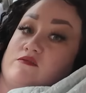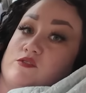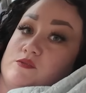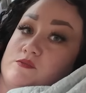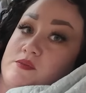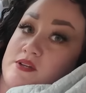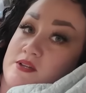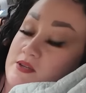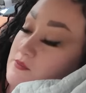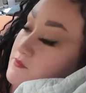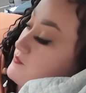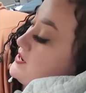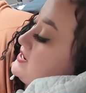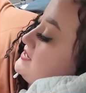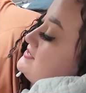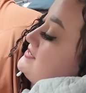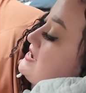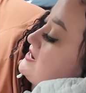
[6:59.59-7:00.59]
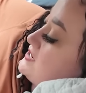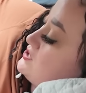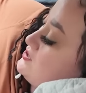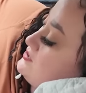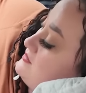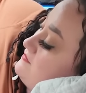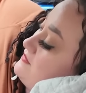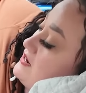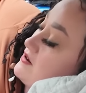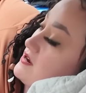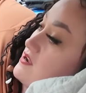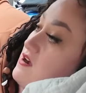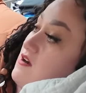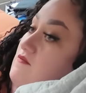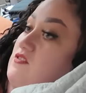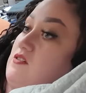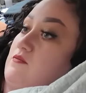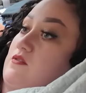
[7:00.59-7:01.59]
room, but it's actually very
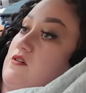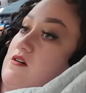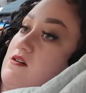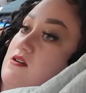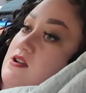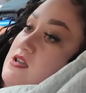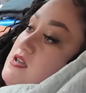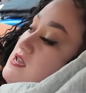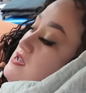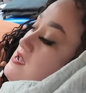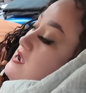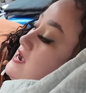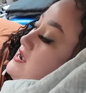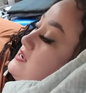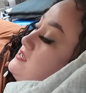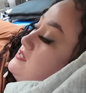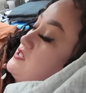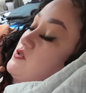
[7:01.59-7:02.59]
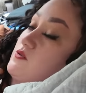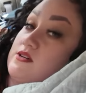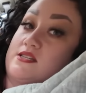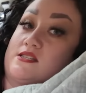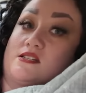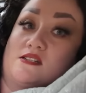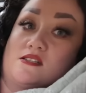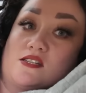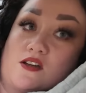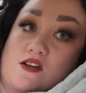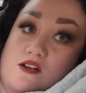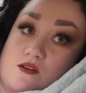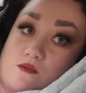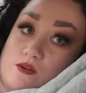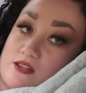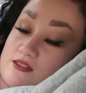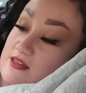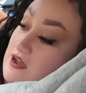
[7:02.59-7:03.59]
comfortable. I can twist and
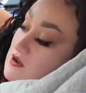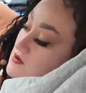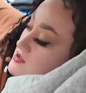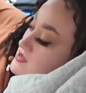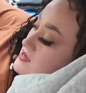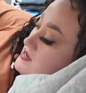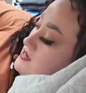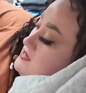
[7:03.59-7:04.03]
turn without